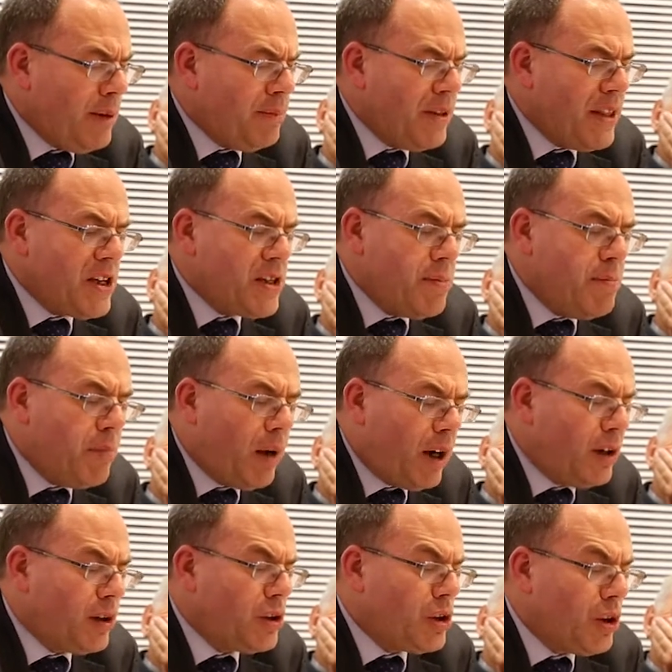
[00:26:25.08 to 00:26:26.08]
But there's a
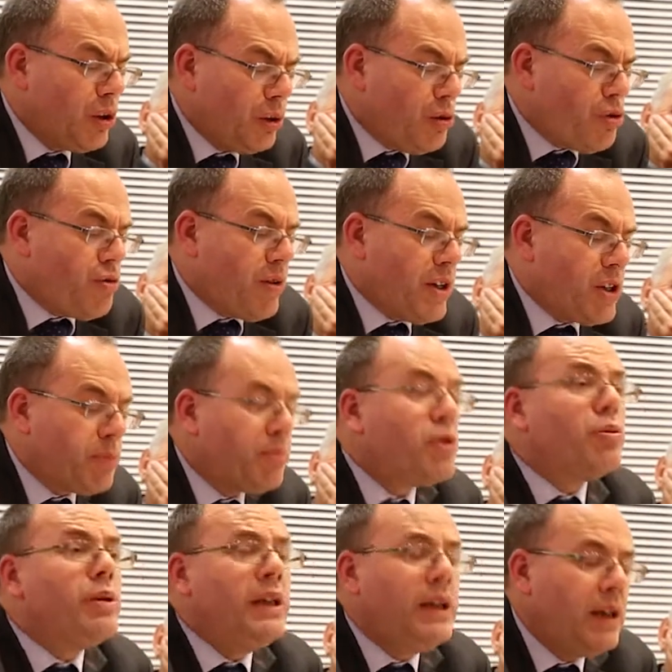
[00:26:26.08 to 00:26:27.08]
marked contrast
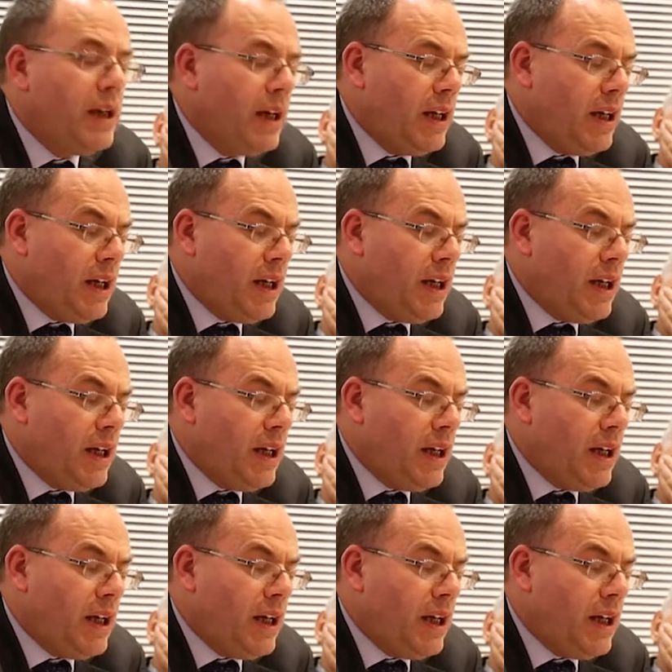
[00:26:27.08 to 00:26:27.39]
between